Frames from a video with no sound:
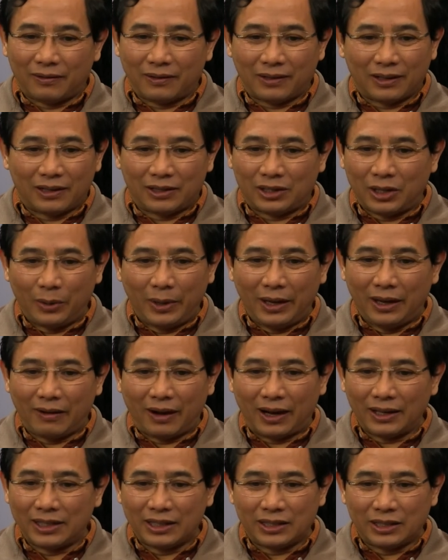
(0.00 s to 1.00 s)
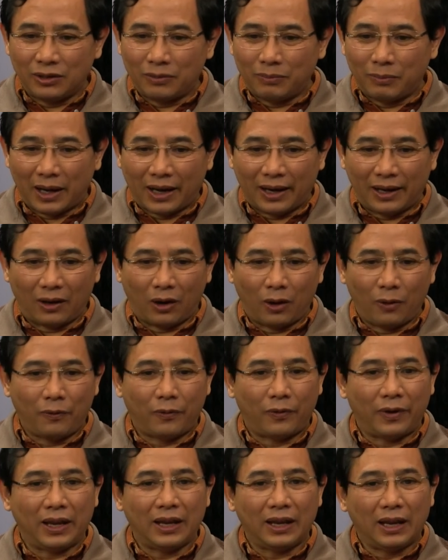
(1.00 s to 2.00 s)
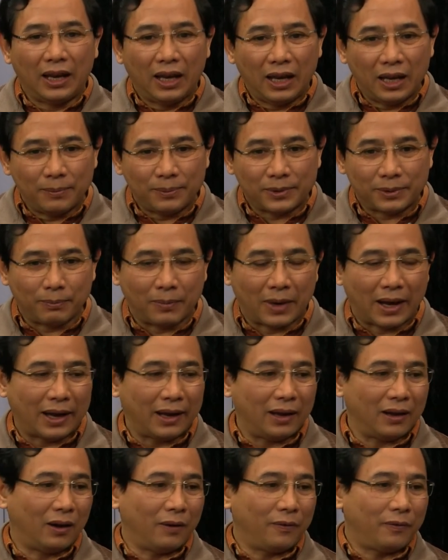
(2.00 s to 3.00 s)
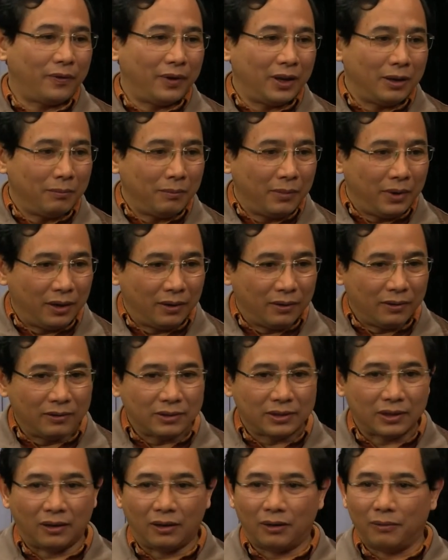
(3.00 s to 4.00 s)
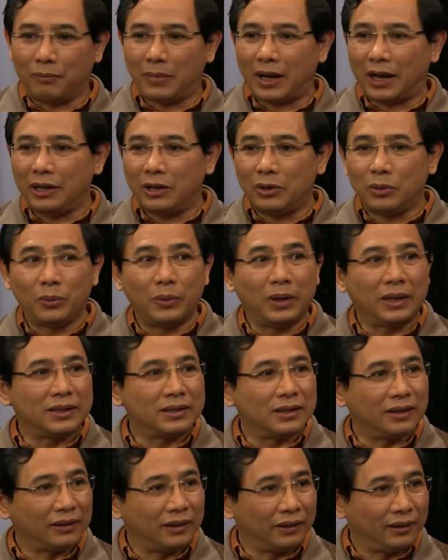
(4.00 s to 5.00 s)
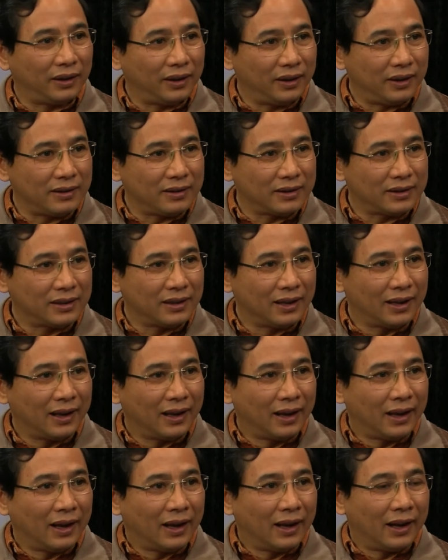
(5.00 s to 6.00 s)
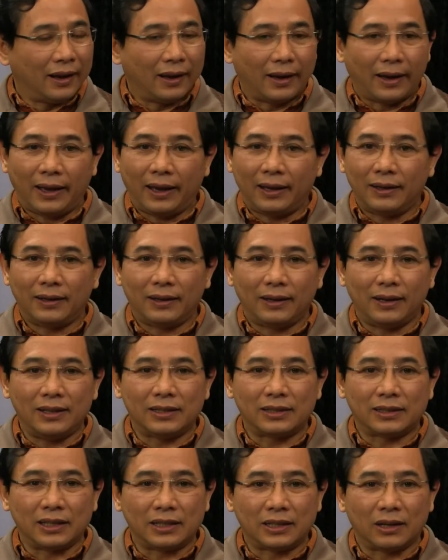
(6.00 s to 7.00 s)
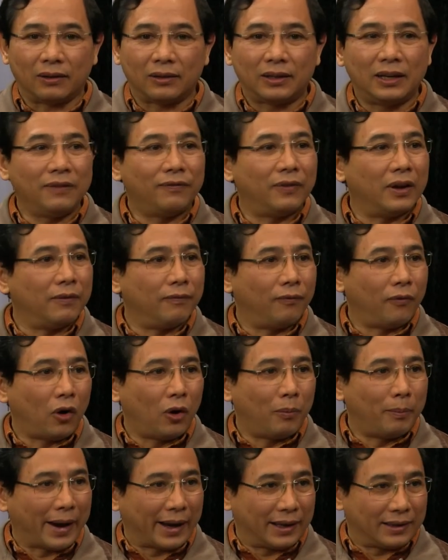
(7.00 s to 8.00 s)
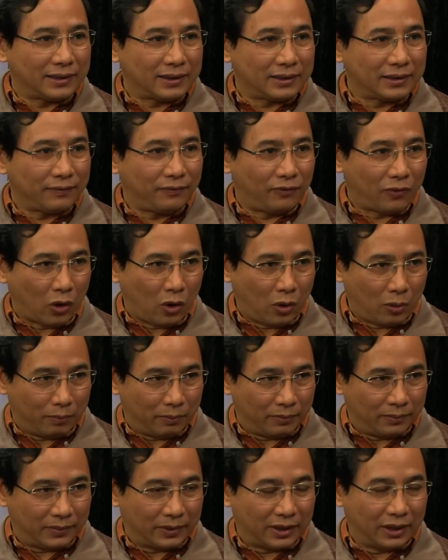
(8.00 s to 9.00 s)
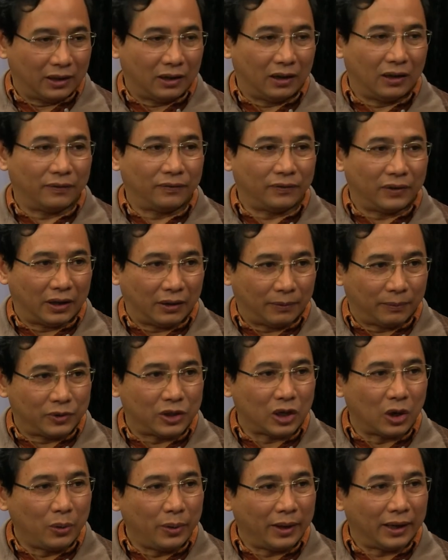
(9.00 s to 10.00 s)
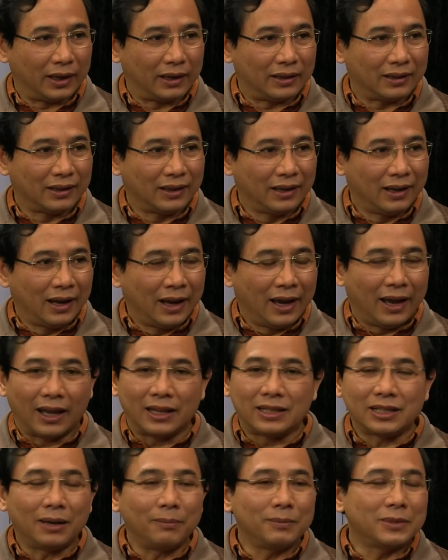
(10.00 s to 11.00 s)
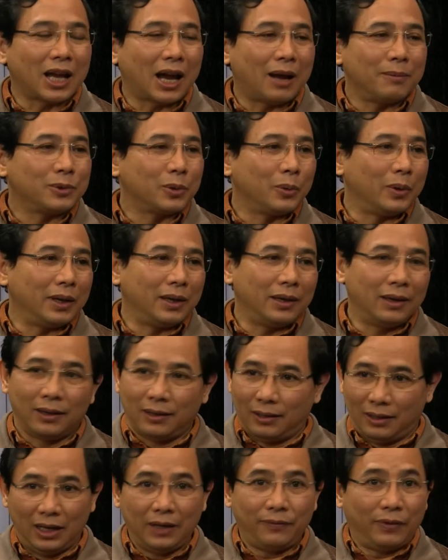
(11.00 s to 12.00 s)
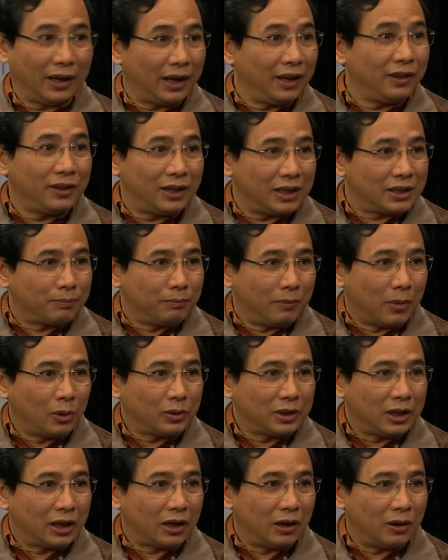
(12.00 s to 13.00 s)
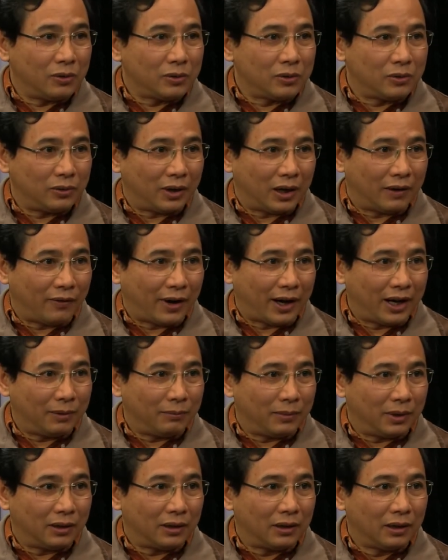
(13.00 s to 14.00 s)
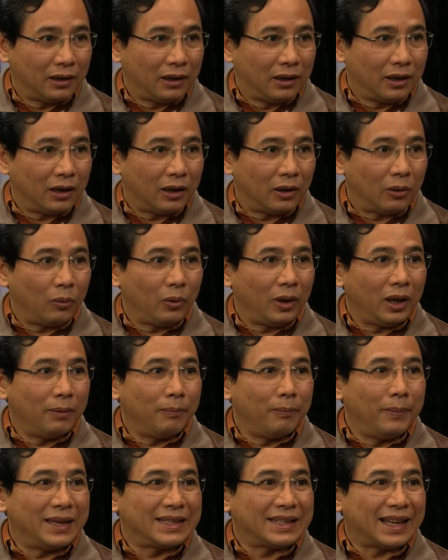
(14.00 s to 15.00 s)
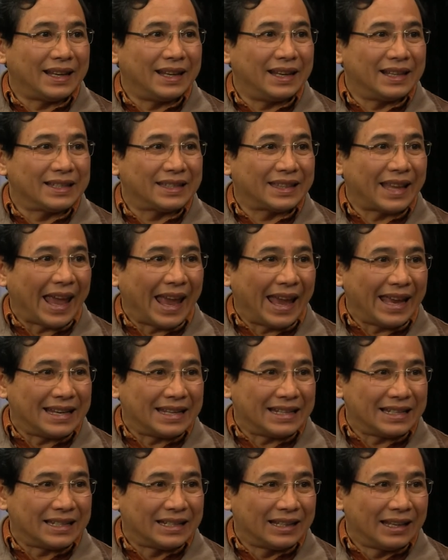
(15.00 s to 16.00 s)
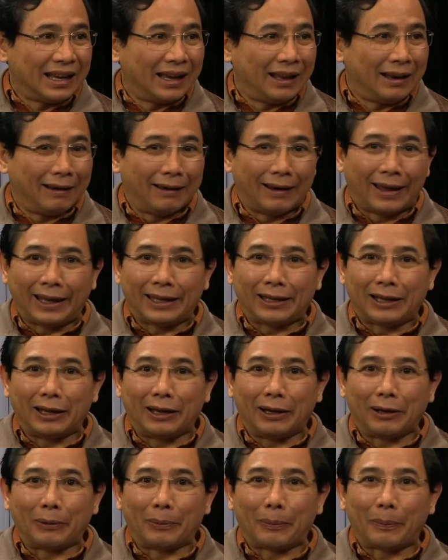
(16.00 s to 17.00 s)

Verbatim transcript: showing gratitude by offering gifts, by offering meals, or by doing certain things. Yeah. And it's, it's got different formats, form mm. uh, of, mm. uh, of showing it. Mm -hmm. And sometimes we, living in this multicultural environment, yeah. we misunderstand. Like uh,